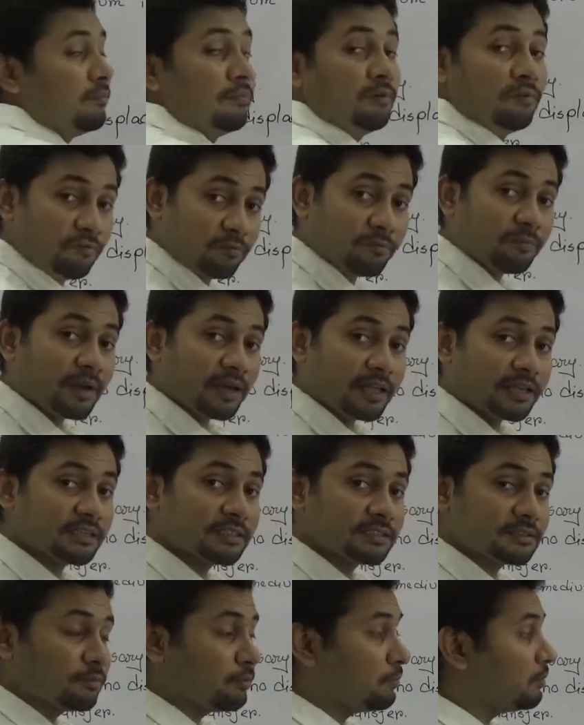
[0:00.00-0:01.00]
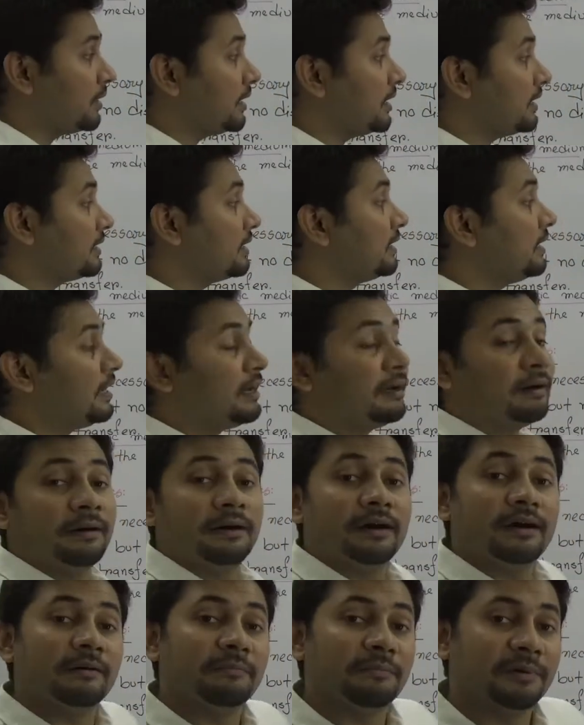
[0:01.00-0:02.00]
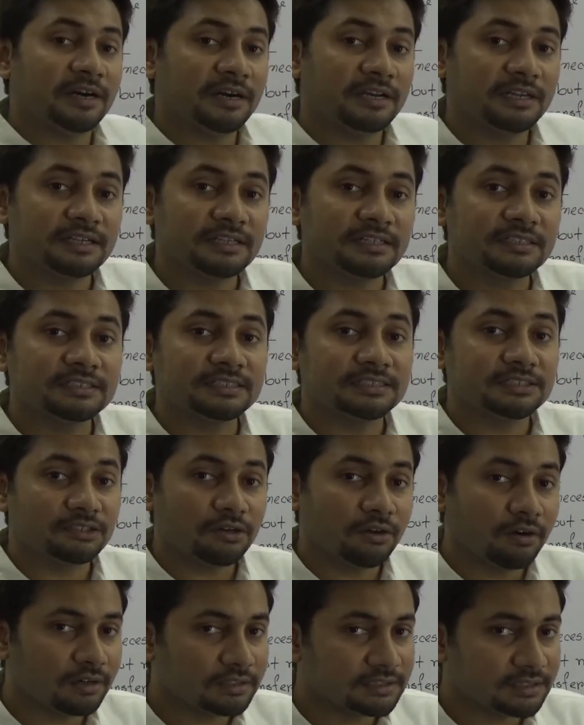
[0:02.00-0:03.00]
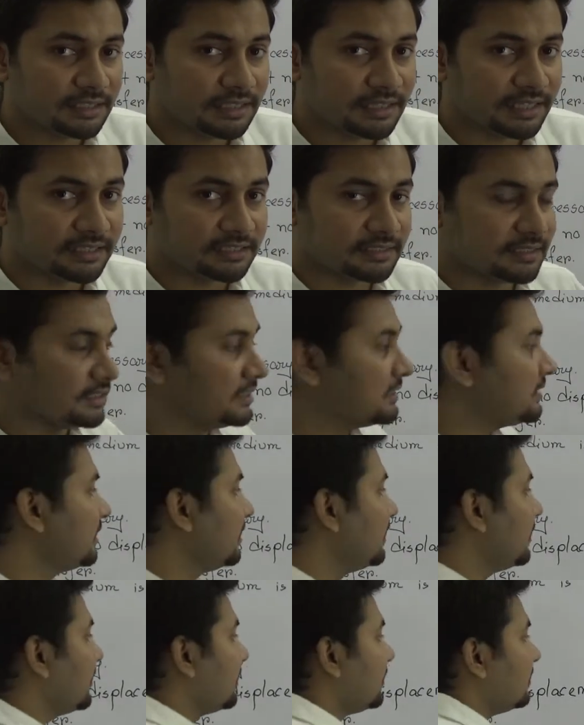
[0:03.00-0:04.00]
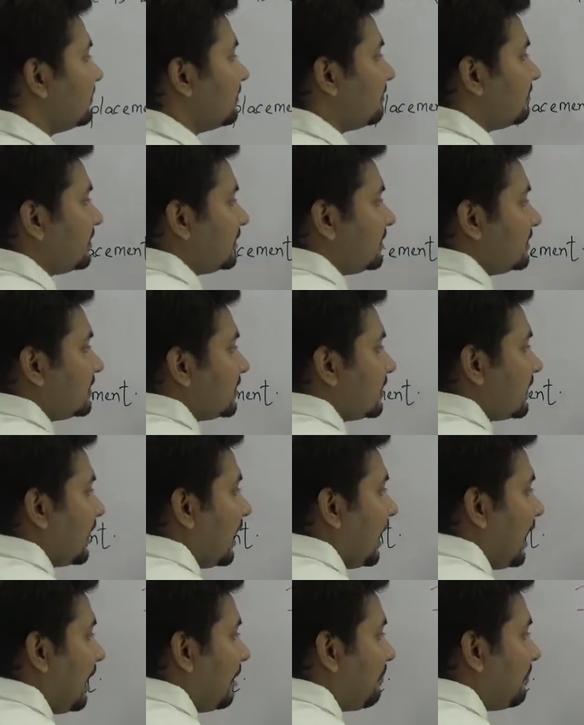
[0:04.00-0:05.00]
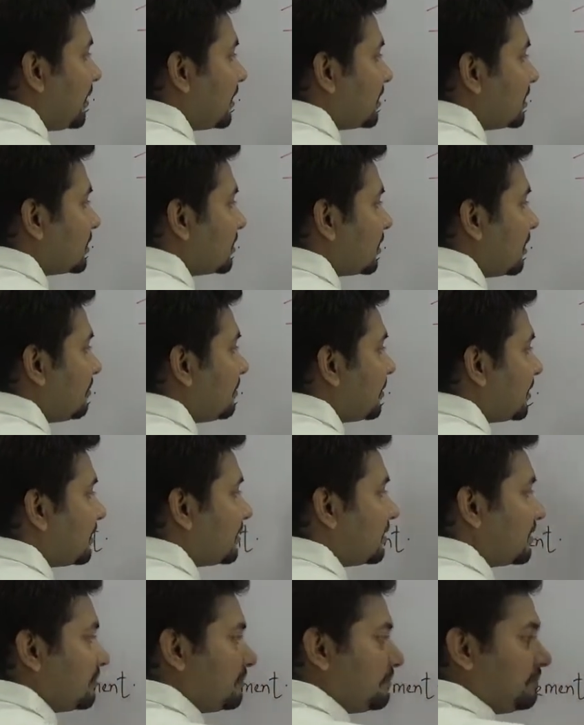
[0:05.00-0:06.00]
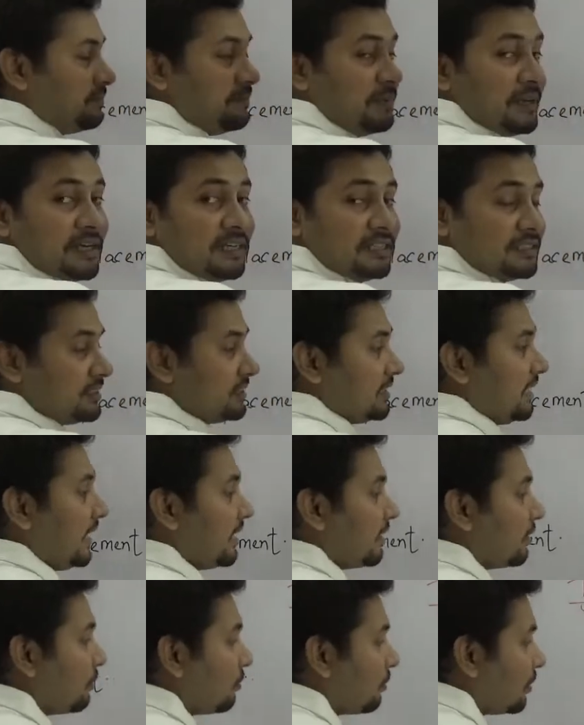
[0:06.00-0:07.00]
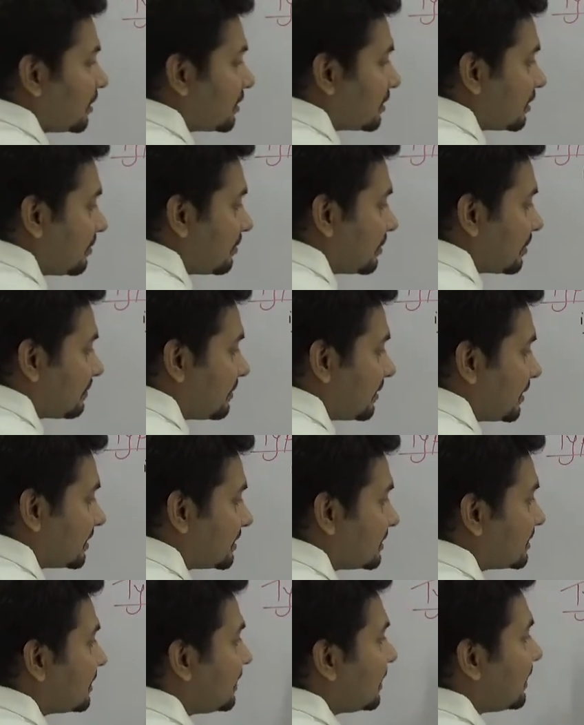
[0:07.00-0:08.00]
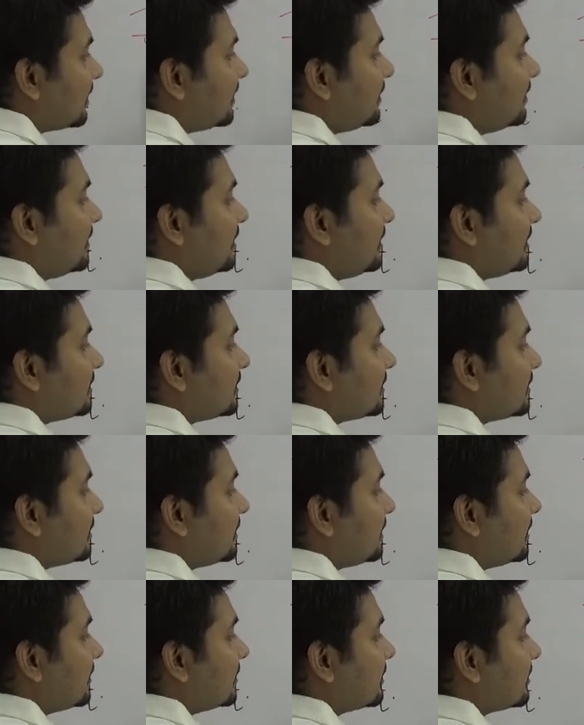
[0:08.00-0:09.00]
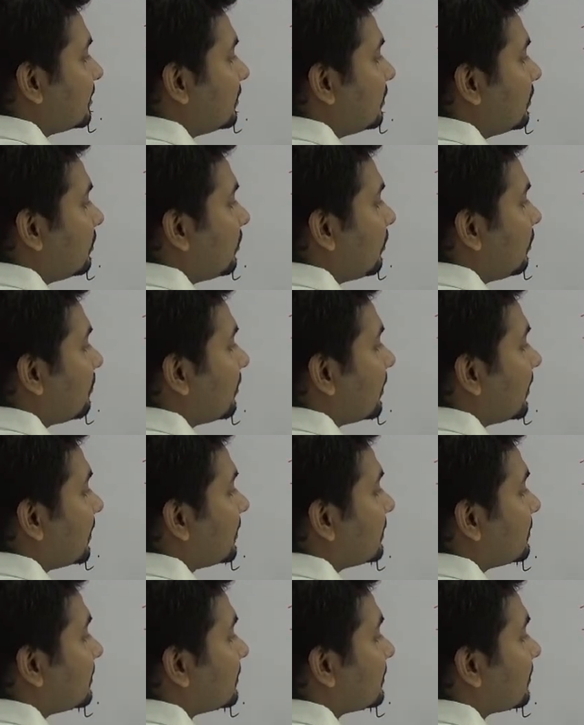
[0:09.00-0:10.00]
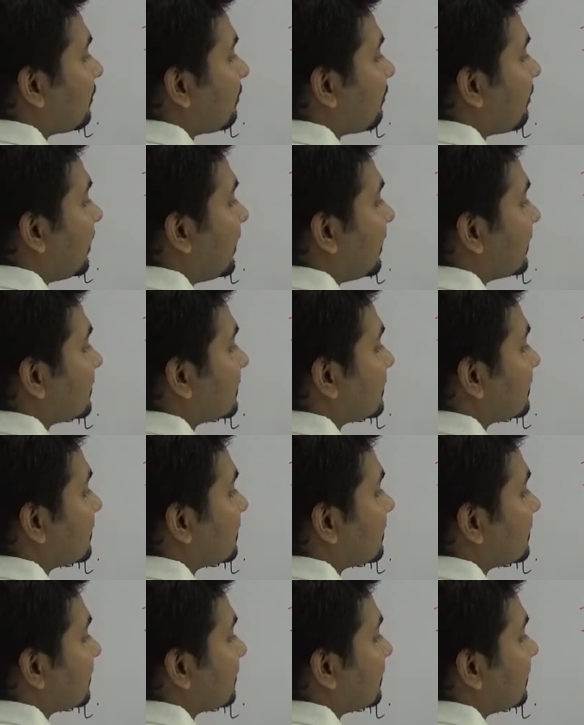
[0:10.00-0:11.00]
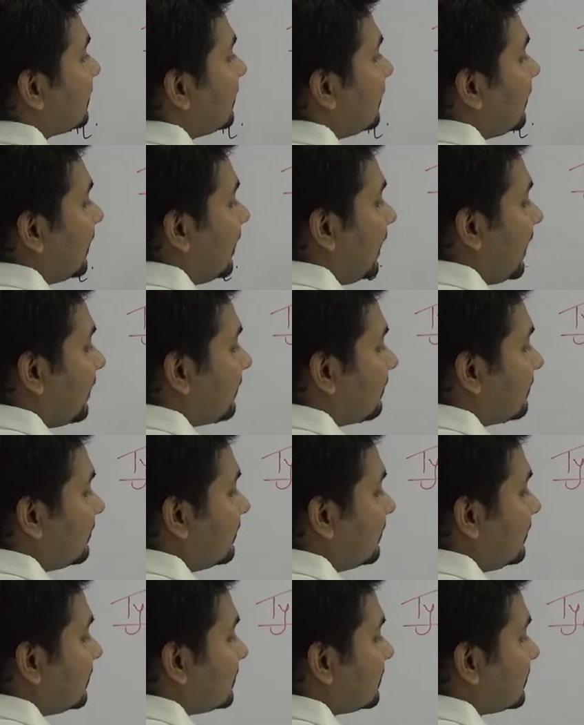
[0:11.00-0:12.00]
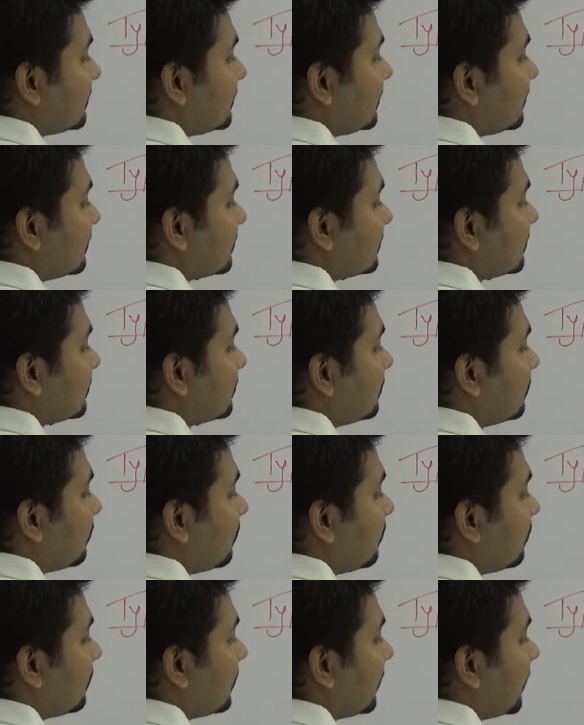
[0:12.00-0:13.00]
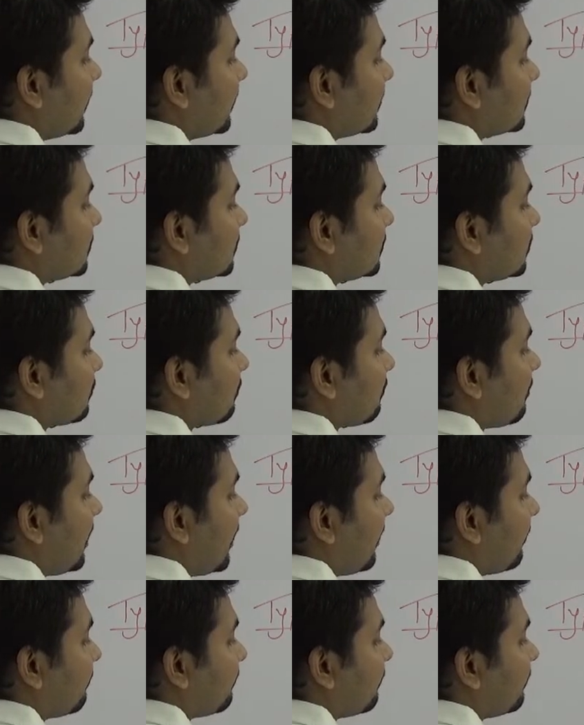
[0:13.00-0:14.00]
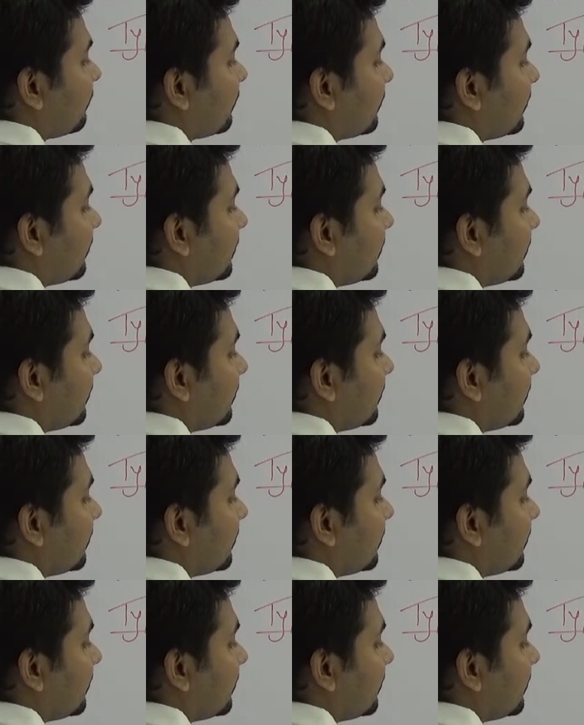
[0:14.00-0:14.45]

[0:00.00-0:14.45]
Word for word: movement, when a particle is oscillating, there is an upper topper place and lower topper place. This is known as crest, and this is known as trough.